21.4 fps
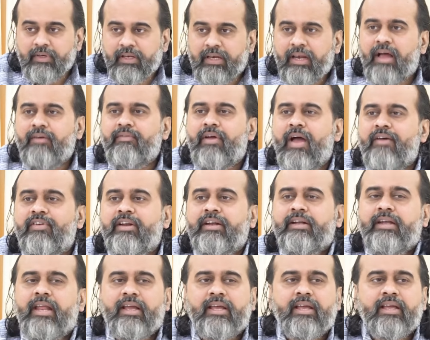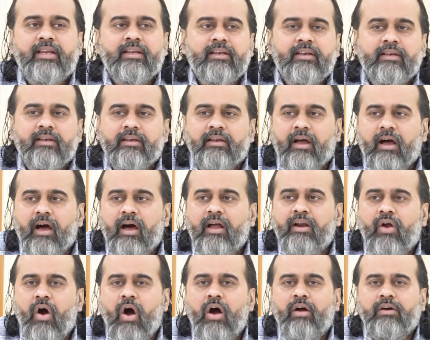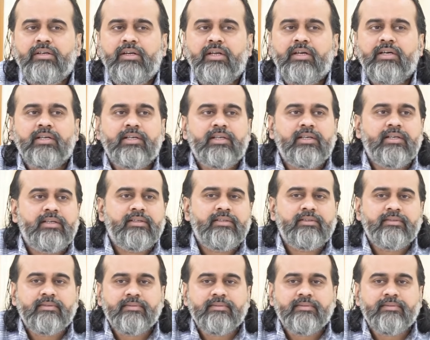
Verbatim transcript: Love having taken a wrong turn.